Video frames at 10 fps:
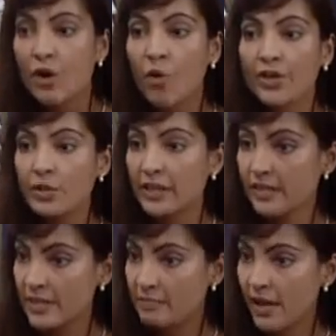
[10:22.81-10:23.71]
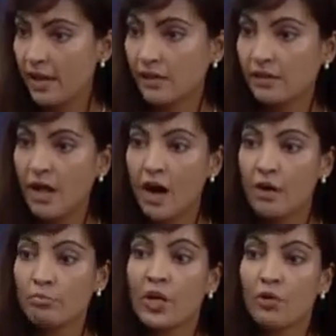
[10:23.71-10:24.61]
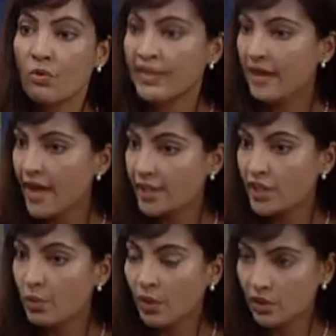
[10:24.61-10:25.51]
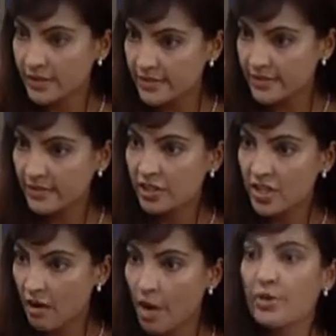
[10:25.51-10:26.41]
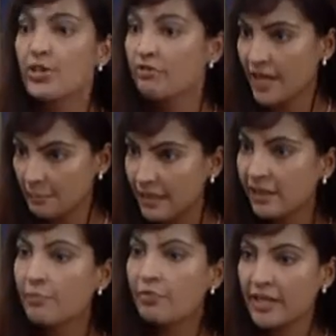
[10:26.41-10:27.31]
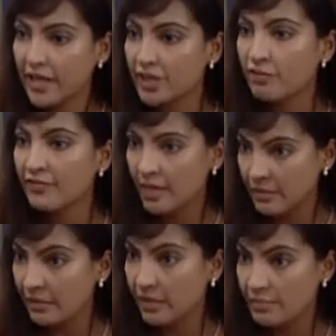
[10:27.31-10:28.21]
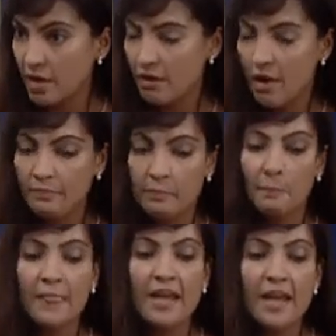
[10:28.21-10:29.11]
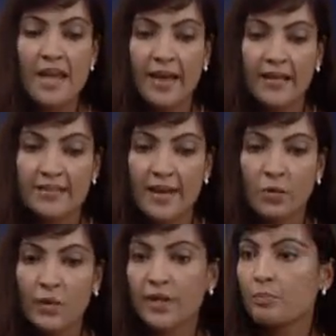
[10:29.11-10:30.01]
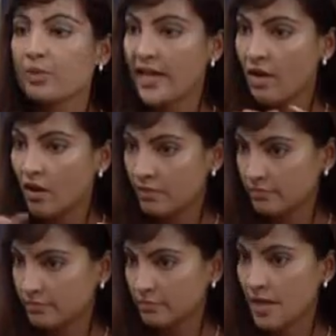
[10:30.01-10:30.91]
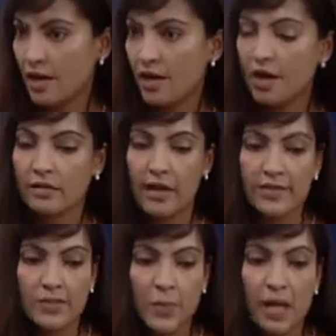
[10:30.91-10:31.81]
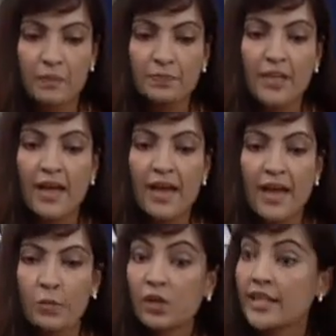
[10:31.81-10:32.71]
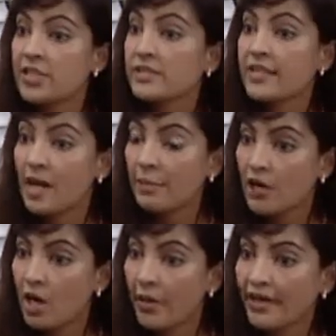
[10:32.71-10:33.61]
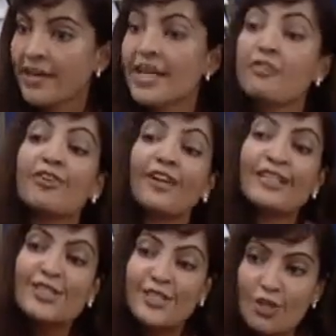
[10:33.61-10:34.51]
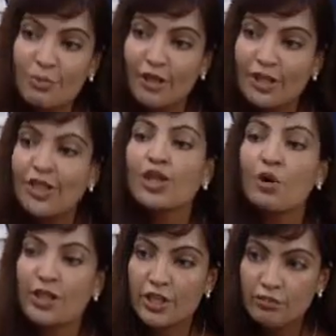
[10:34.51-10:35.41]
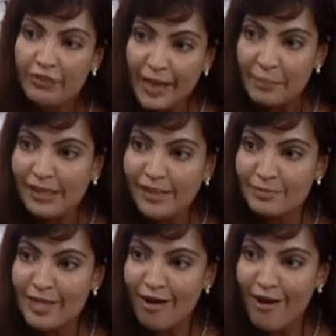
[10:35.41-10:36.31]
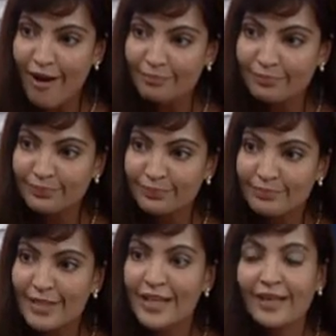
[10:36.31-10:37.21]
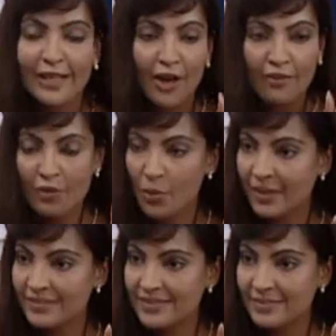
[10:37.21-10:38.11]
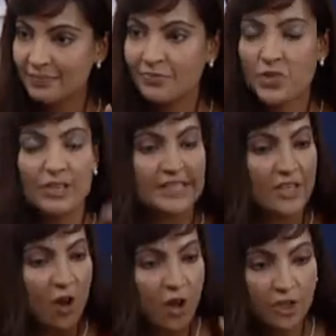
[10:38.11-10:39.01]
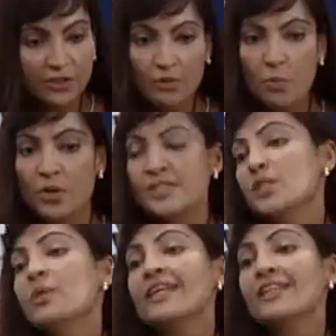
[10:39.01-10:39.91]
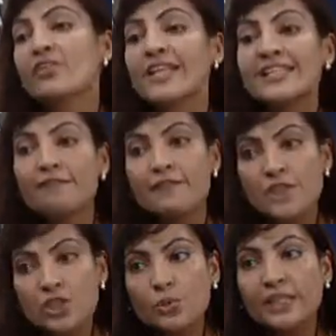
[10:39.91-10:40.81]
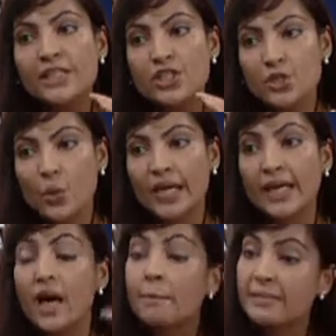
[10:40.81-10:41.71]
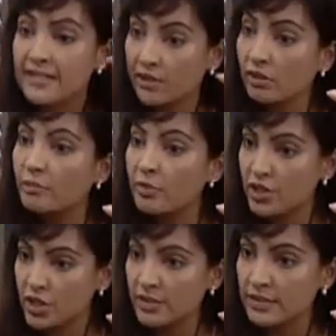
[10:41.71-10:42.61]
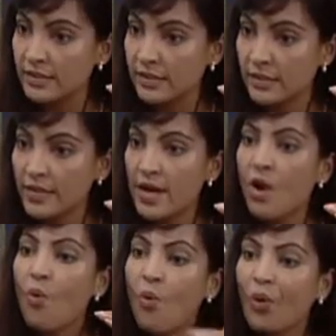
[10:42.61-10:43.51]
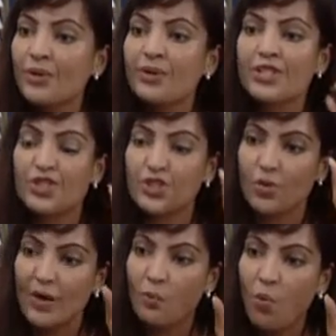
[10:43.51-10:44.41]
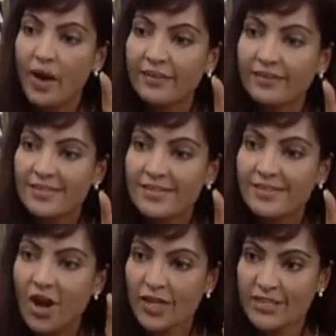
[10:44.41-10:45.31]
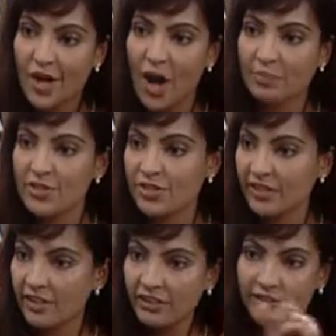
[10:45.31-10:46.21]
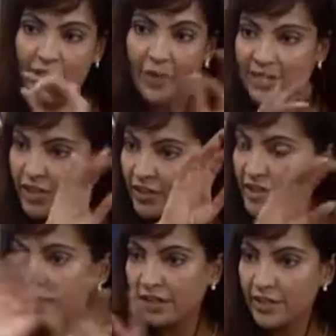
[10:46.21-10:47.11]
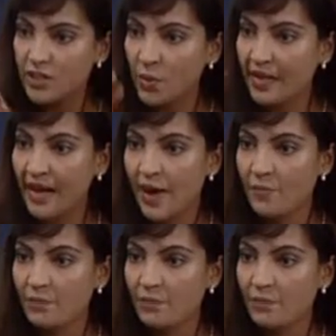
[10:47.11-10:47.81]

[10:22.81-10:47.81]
Or you can email Reena at nualerts.com or nuVIPclub, Reena at nuVIPclub.com. Okay. And we can put that on online as well. And we'll get you set up and going. If you're a consumer, go to nuVIPclub.com, click on rewards. You can see all the rewards, and you can either individually join a particular merchant, or you can just join once on top. There's a little, enter your email and join now.